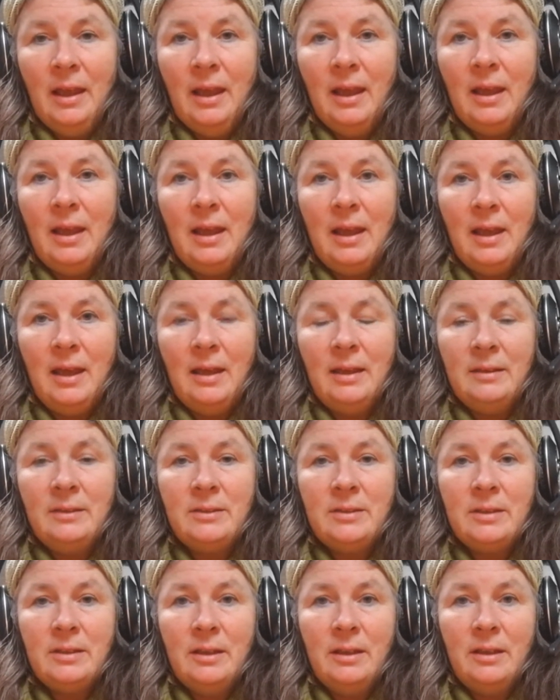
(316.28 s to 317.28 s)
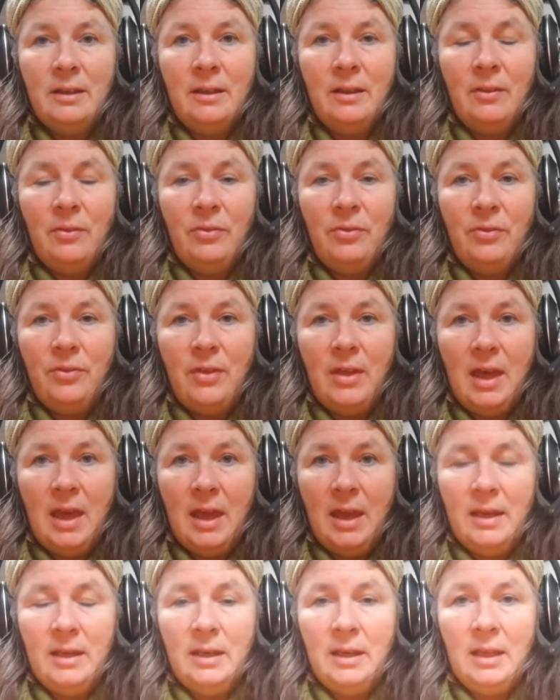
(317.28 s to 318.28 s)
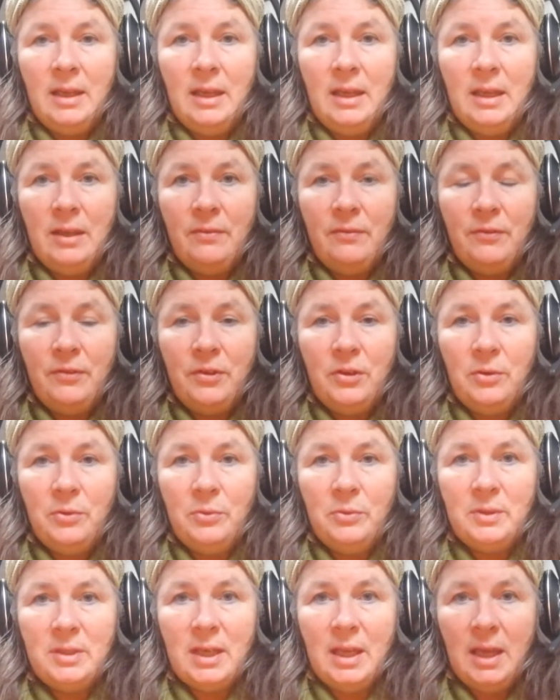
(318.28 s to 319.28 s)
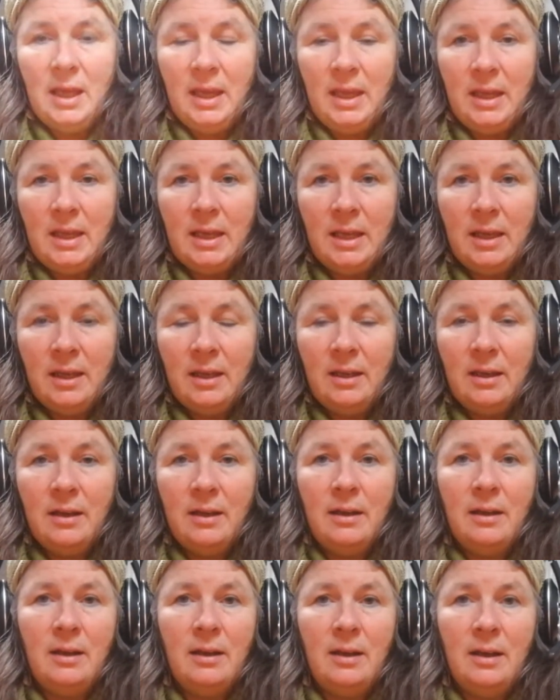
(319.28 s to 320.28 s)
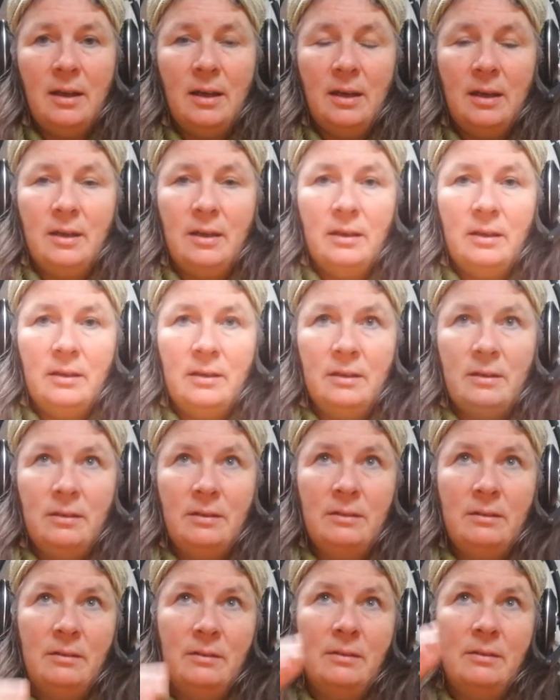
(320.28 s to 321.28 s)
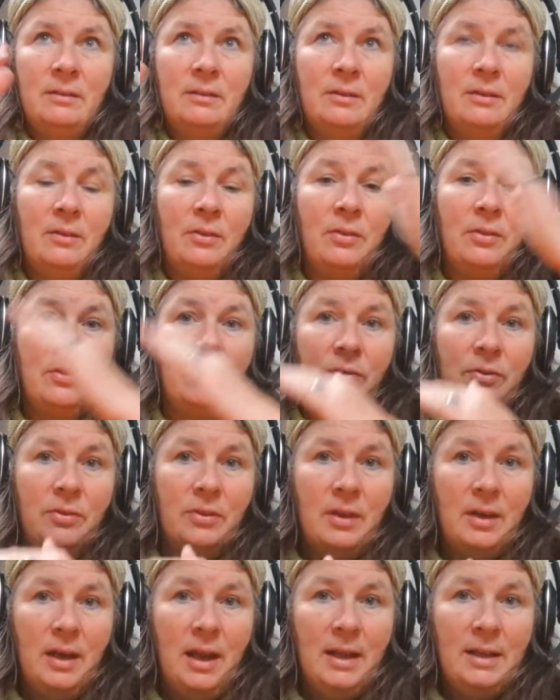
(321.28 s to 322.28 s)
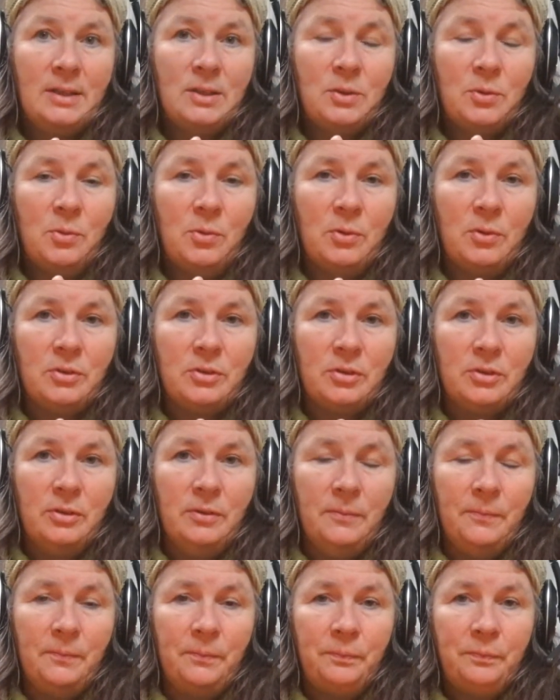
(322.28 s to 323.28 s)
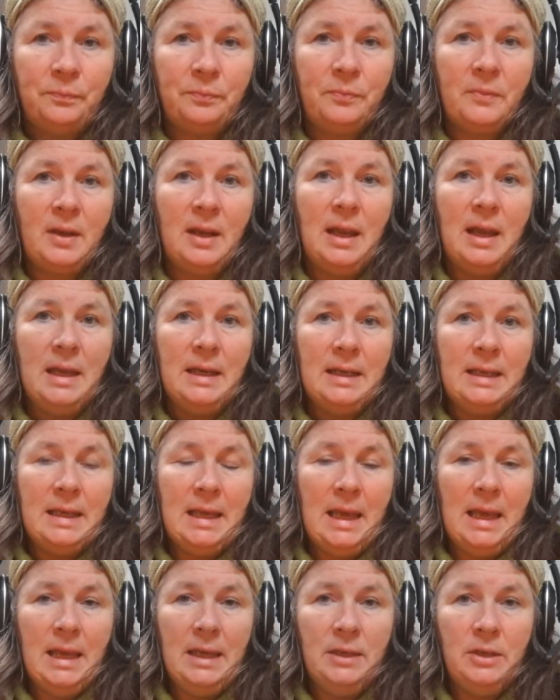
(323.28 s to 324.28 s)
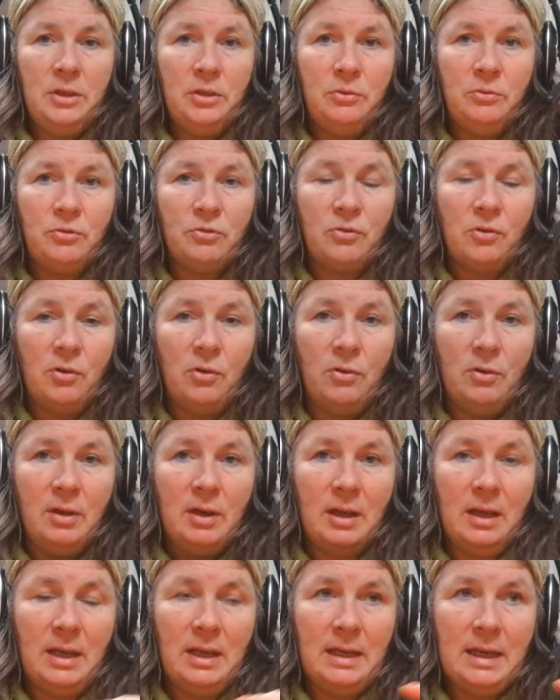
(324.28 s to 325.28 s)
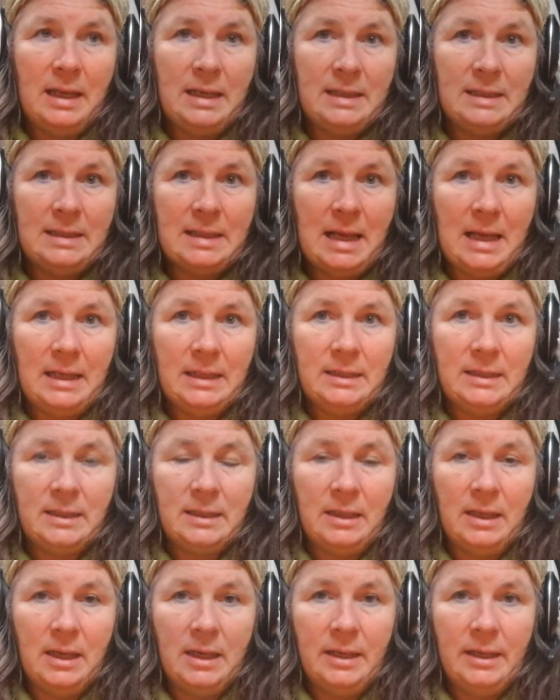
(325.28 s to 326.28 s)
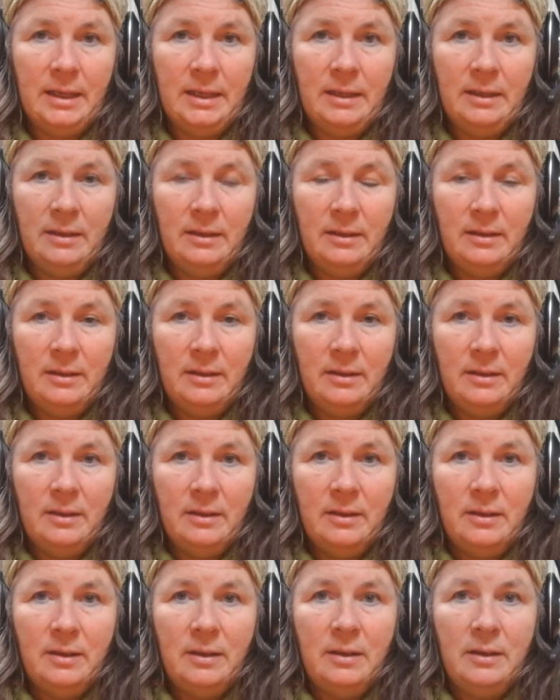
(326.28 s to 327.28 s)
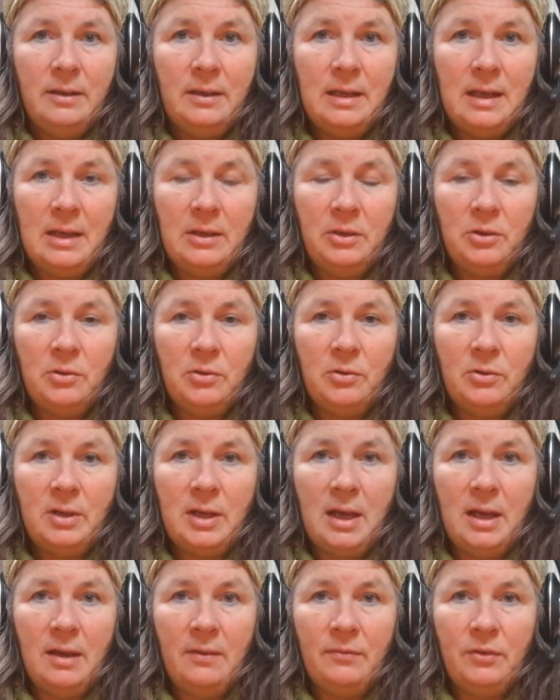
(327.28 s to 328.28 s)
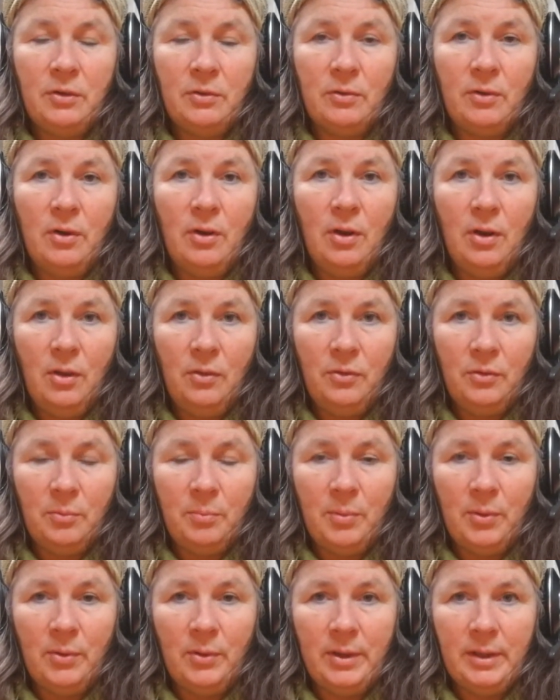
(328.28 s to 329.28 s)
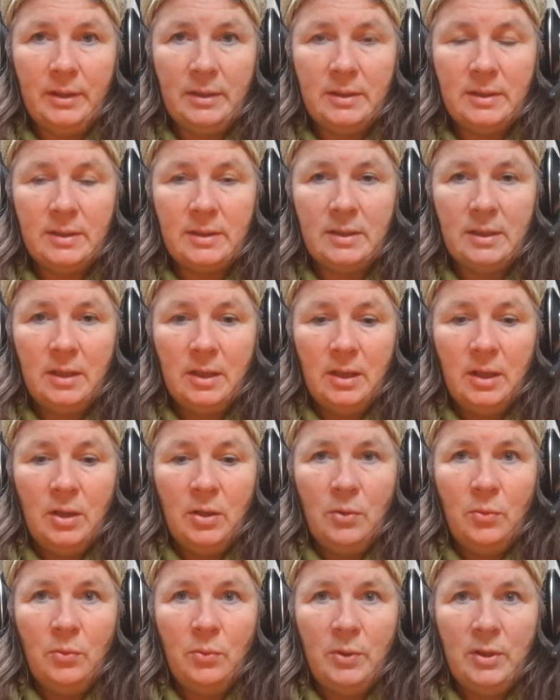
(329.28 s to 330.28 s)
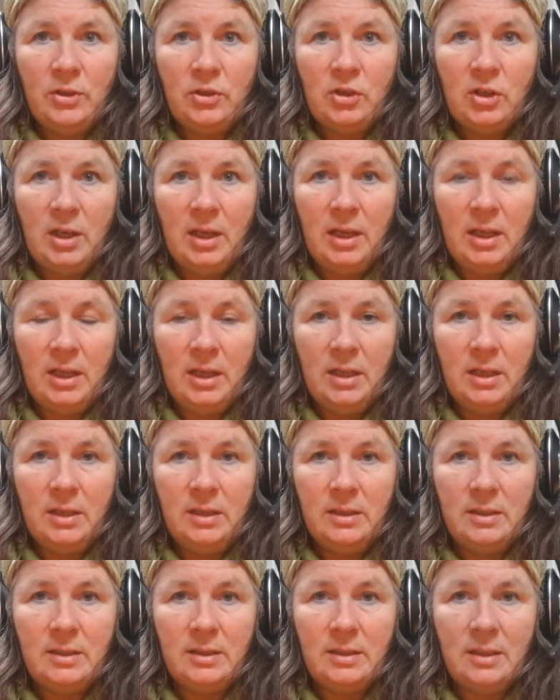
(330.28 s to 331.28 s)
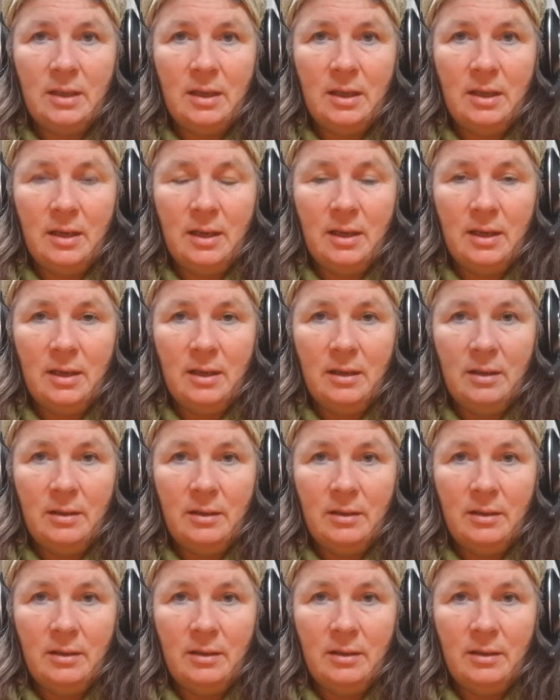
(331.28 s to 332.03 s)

And then if you take the next quarter, and again you draw an exact line, now you're going to have your other points, which is trying